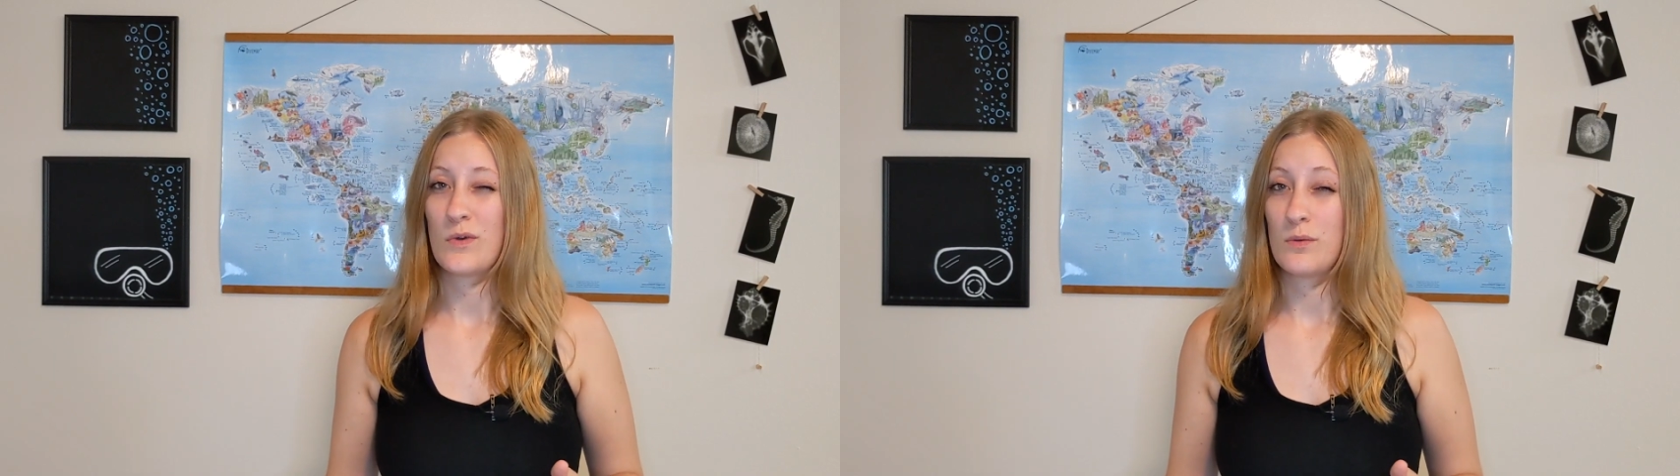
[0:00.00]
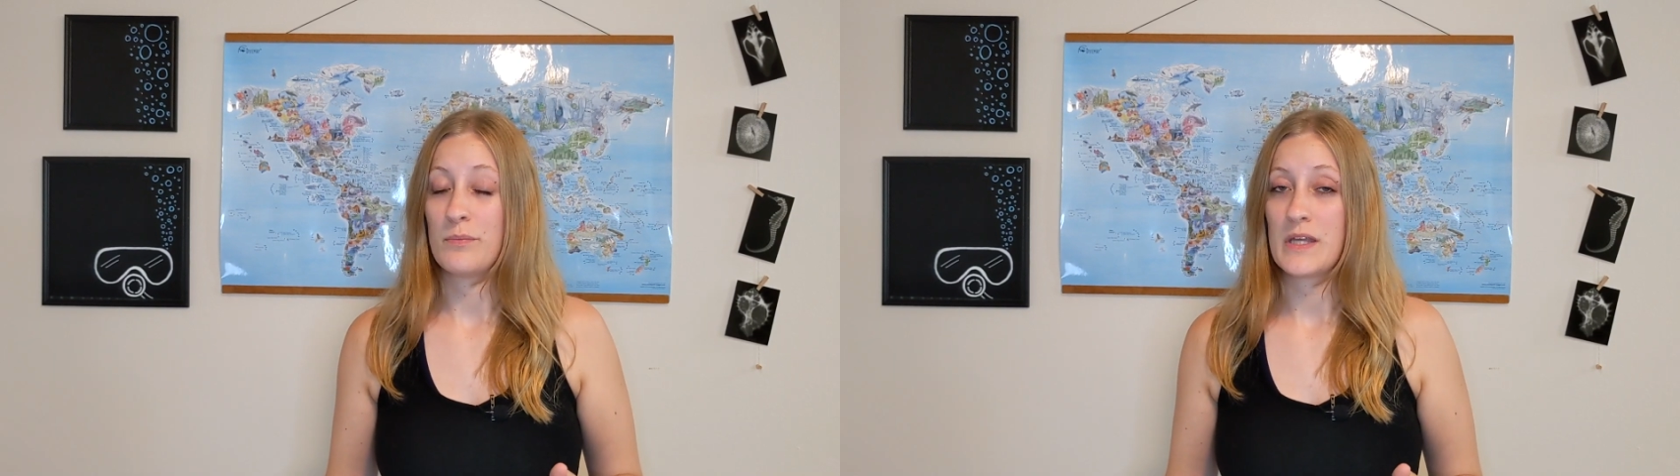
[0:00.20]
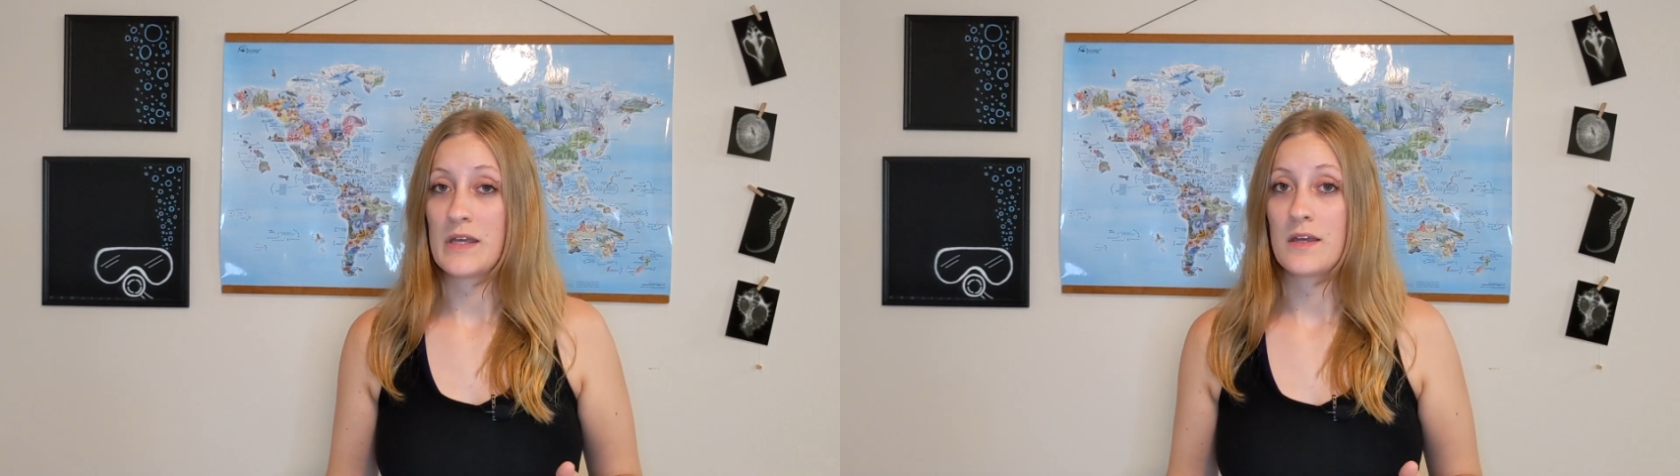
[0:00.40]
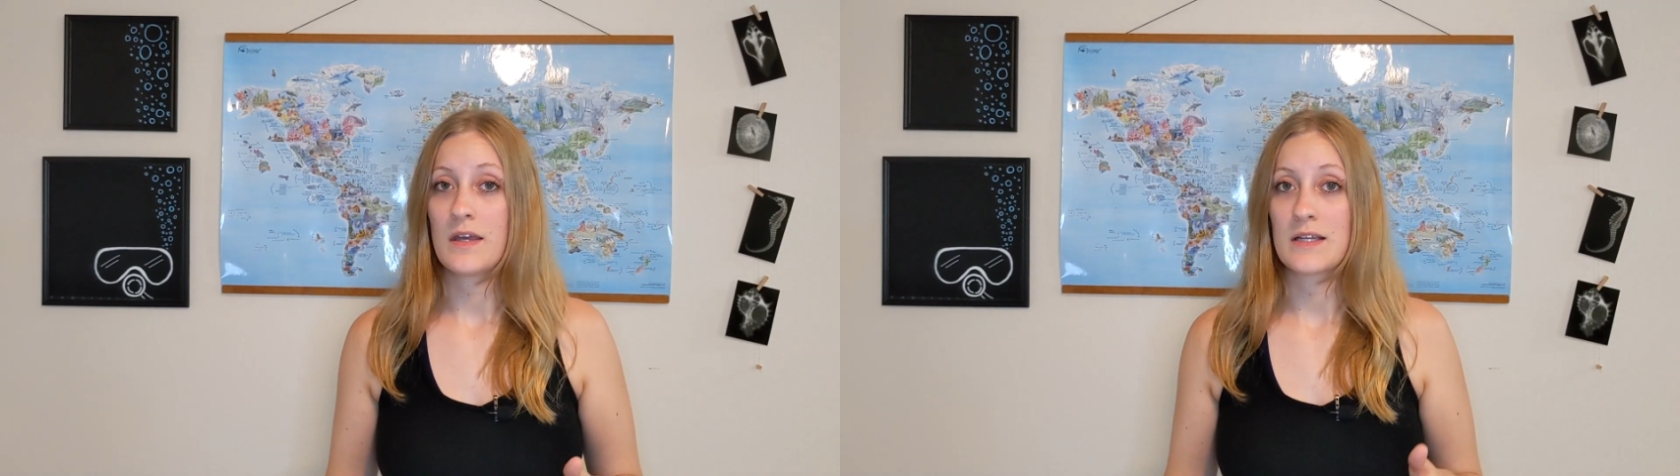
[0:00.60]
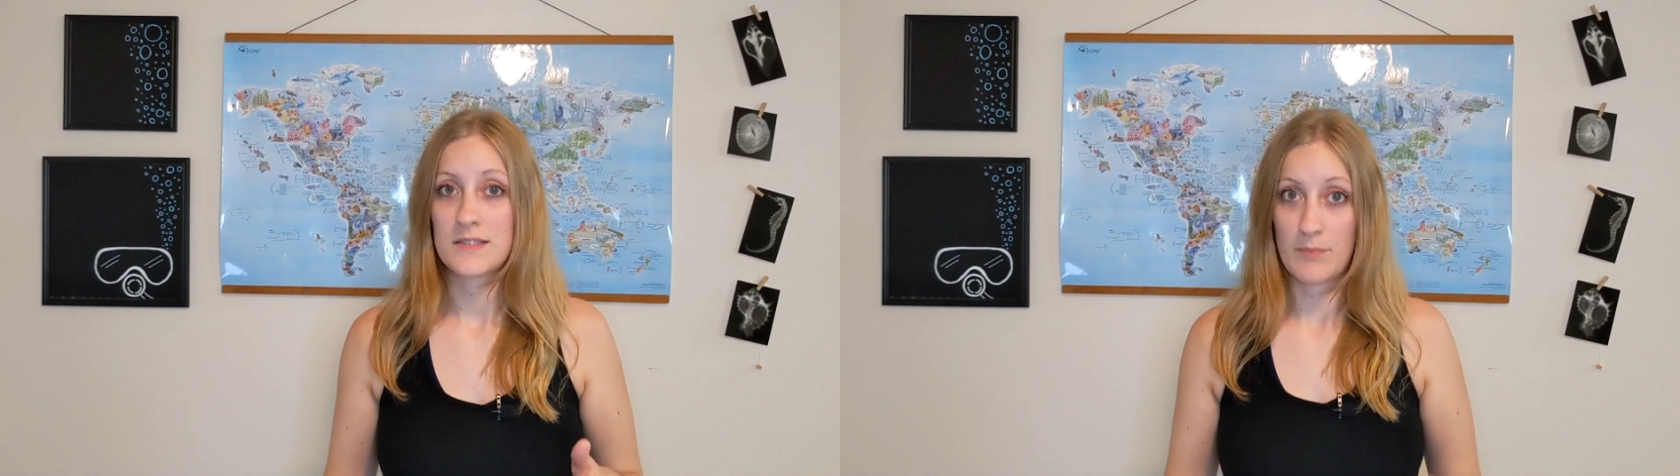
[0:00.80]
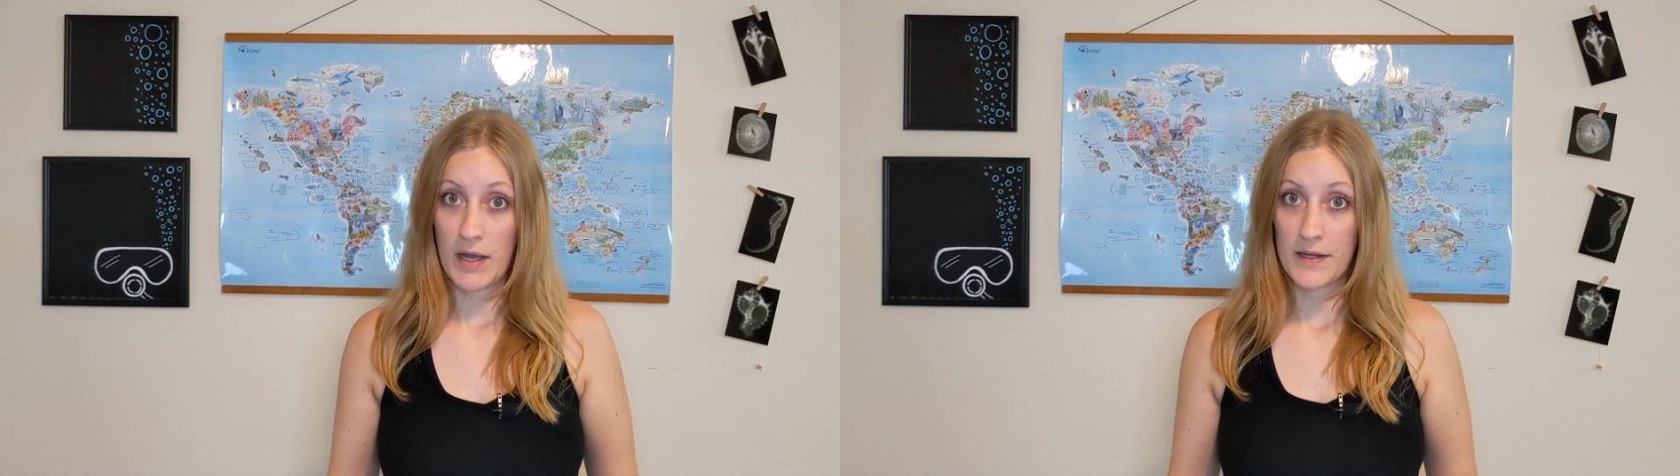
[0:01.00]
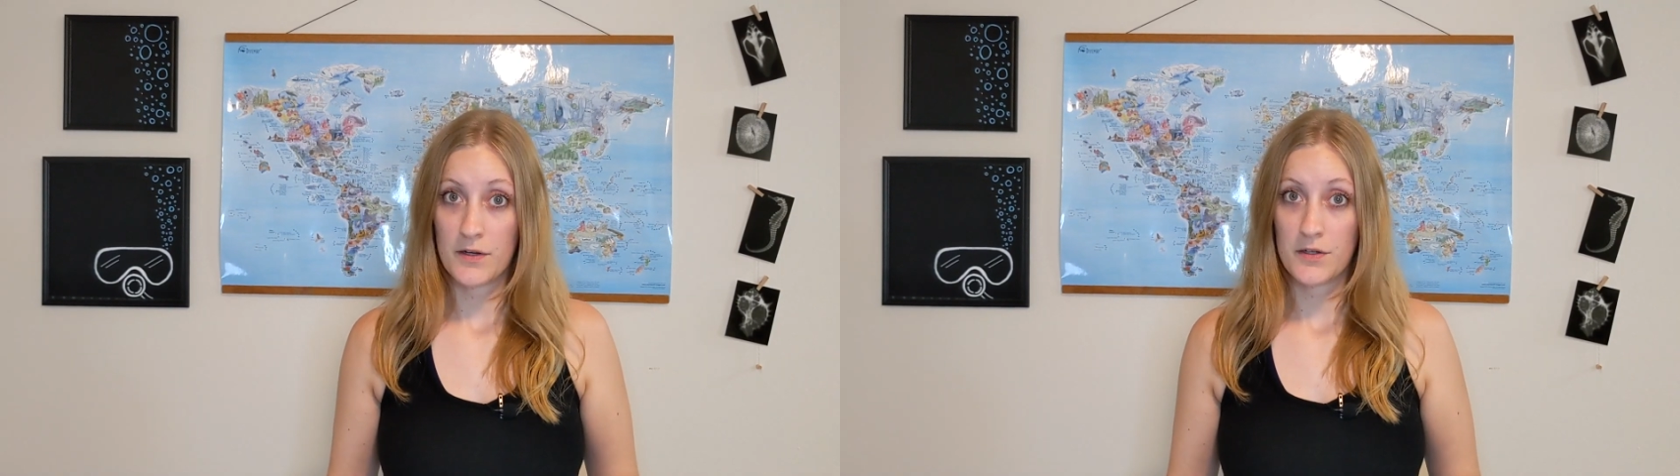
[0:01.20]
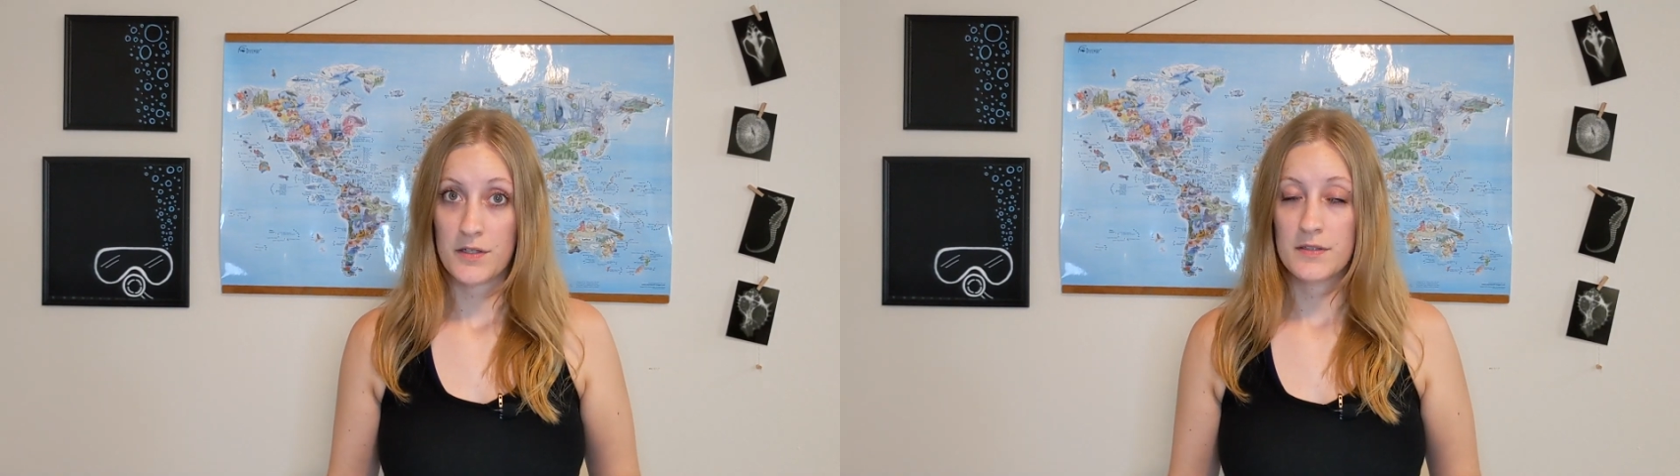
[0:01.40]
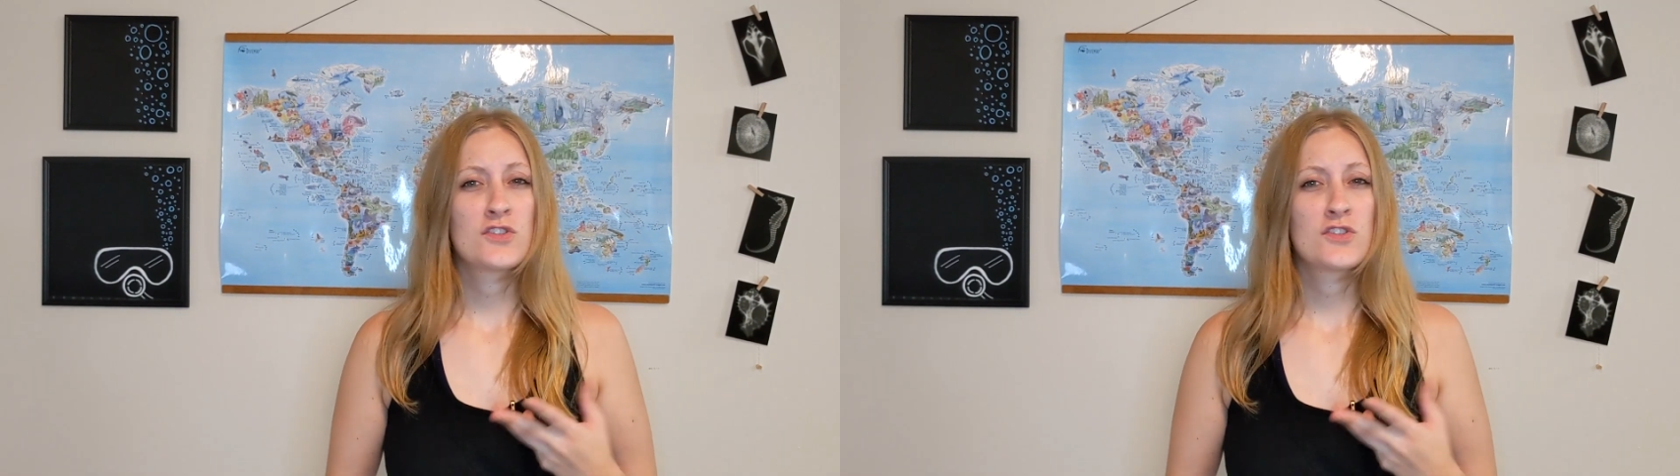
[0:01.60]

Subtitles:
will be expired.